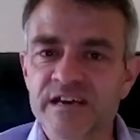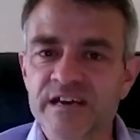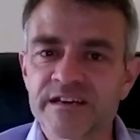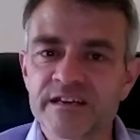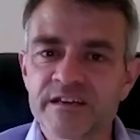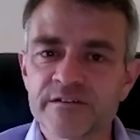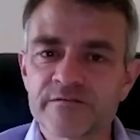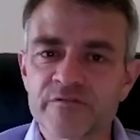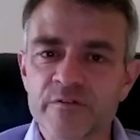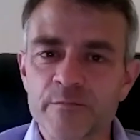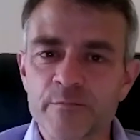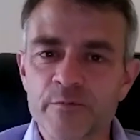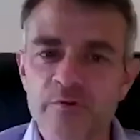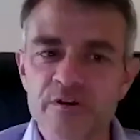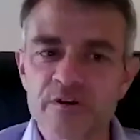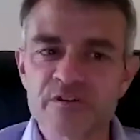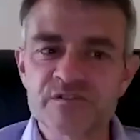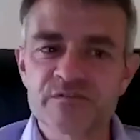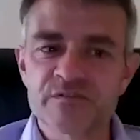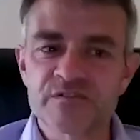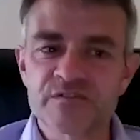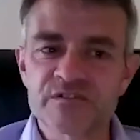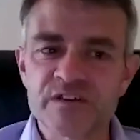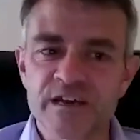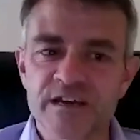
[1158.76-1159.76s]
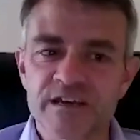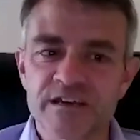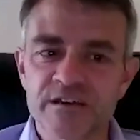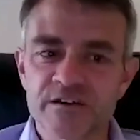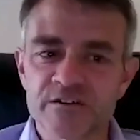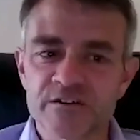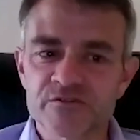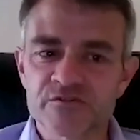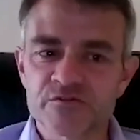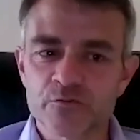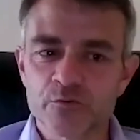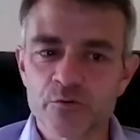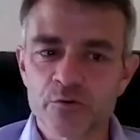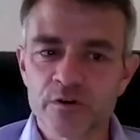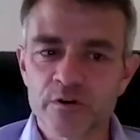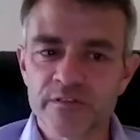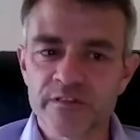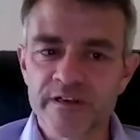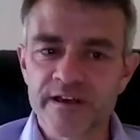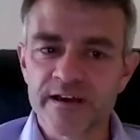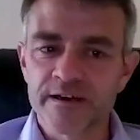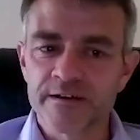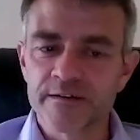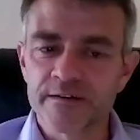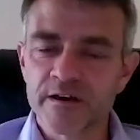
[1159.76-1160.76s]
Andy and Fabrice, for taking us through all of
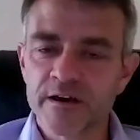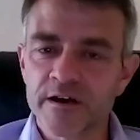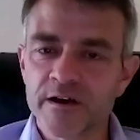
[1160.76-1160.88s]
that.